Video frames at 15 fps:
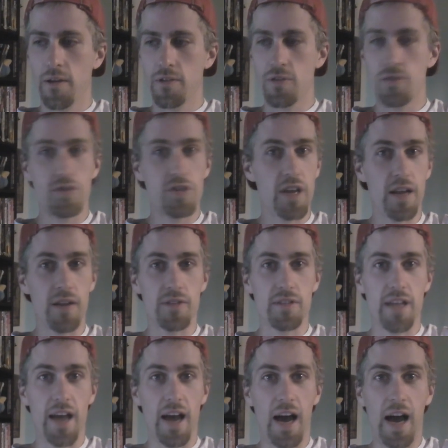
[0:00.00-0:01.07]
Two channels
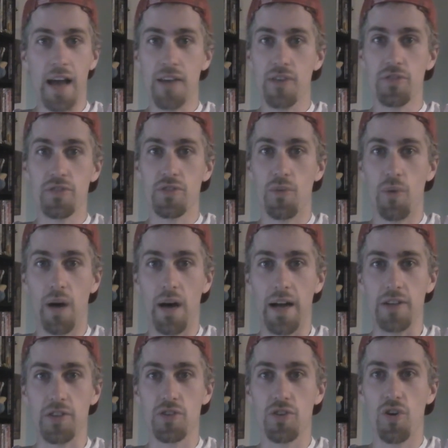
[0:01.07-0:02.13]
that I used to
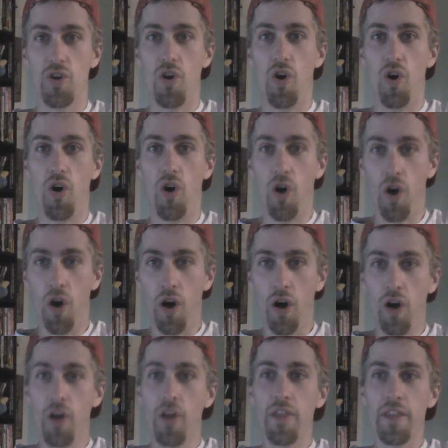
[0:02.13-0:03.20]
watch
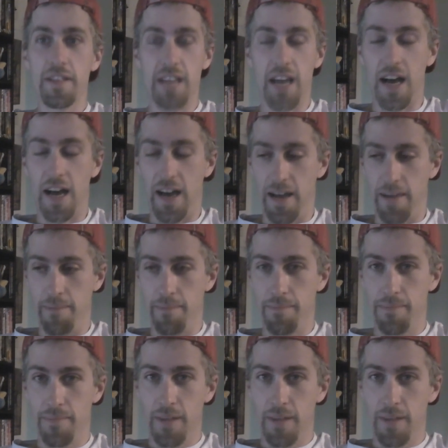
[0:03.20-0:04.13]
all the time.